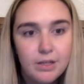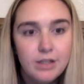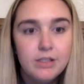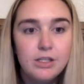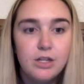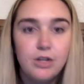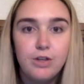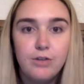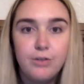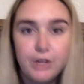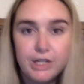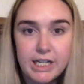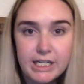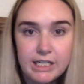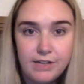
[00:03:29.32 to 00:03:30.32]
So the
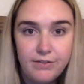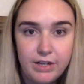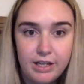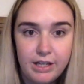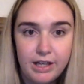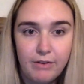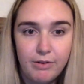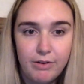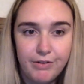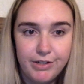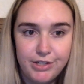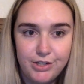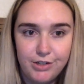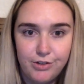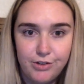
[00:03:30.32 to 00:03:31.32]
first activity that we
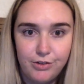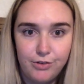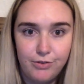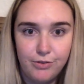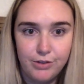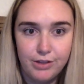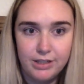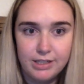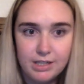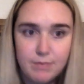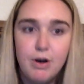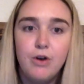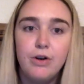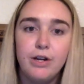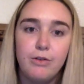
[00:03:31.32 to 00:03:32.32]
would do for this
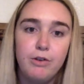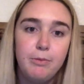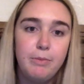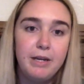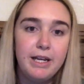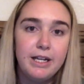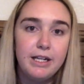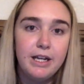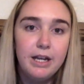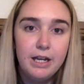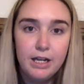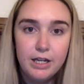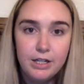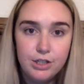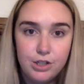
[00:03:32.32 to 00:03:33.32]
component would be
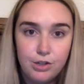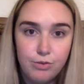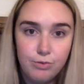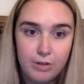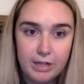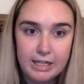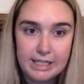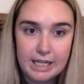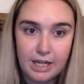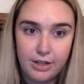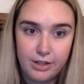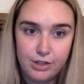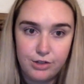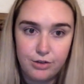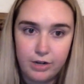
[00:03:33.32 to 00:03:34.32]
to retell the
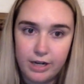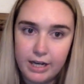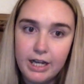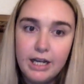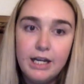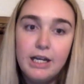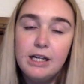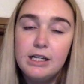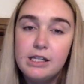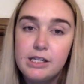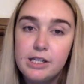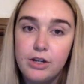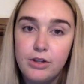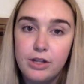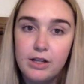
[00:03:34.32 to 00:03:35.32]
story.
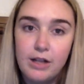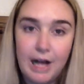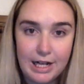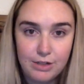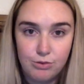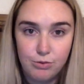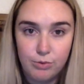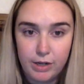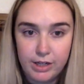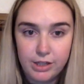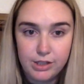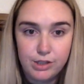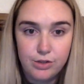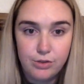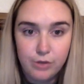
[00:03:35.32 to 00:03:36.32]
So the class will read a
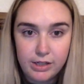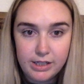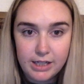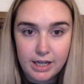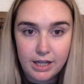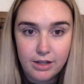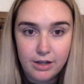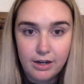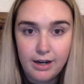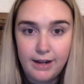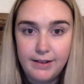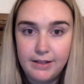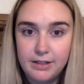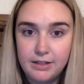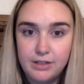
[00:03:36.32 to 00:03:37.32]
story together,
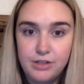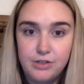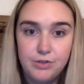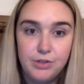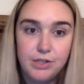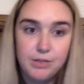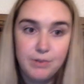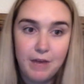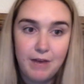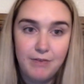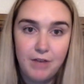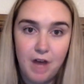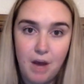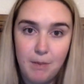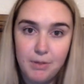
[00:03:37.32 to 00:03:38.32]
and then the students will have
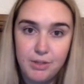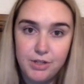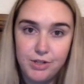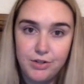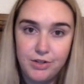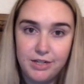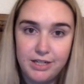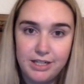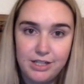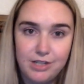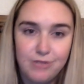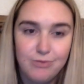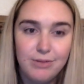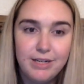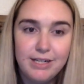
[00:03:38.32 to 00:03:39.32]
the opportunity
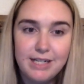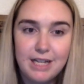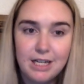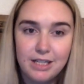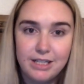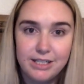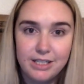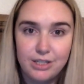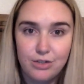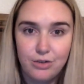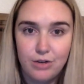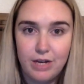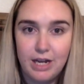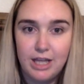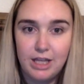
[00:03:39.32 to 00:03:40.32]
to retell the
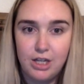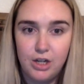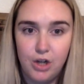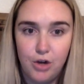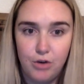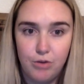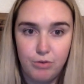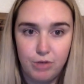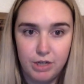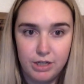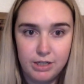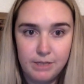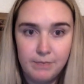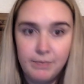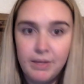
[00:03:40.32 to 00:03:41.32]
story in their own
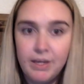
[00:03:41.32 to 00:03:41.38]
words.